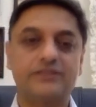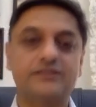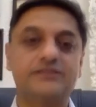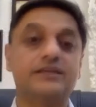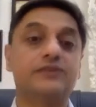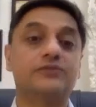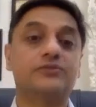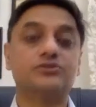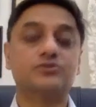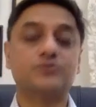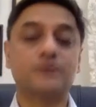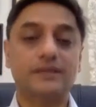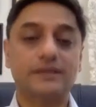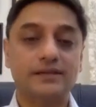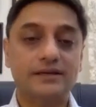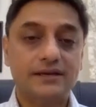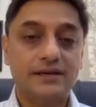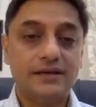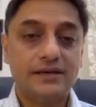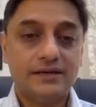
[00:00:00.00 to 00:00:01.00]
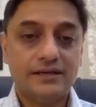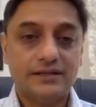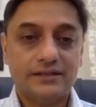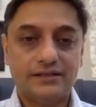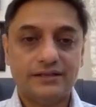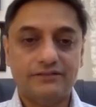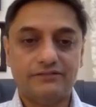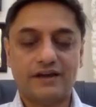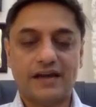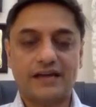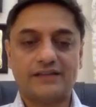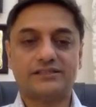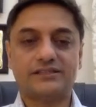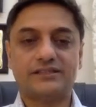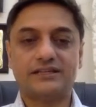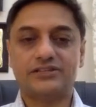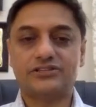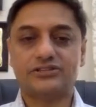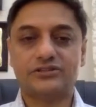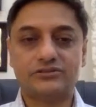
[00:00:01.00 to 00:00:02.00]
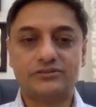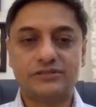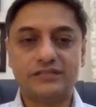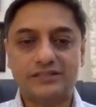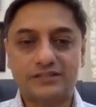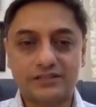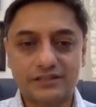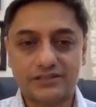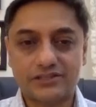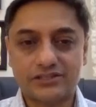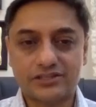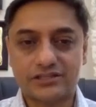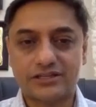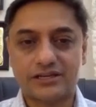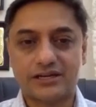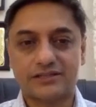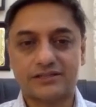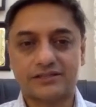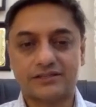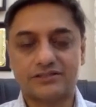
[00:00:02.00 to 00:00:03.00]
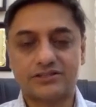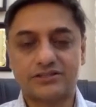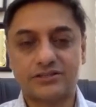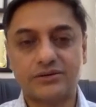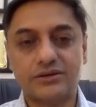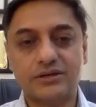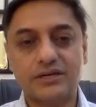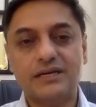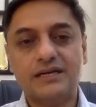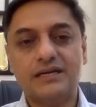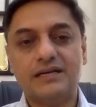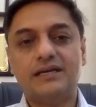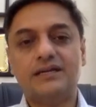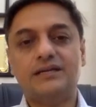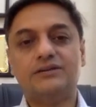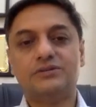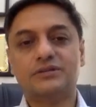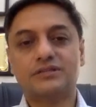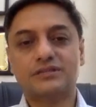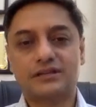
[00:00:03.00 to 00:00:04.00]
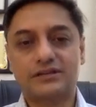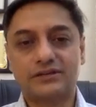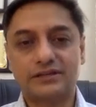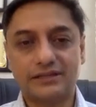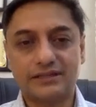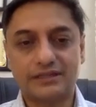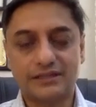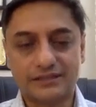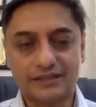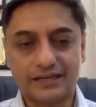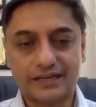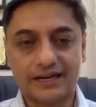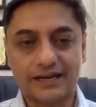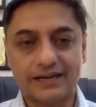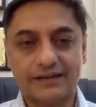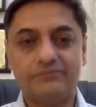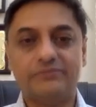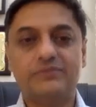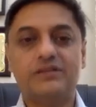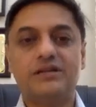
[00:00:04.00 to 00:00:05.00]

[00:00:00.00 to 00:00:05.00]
That was when the vaccination research started. So it was a critical time.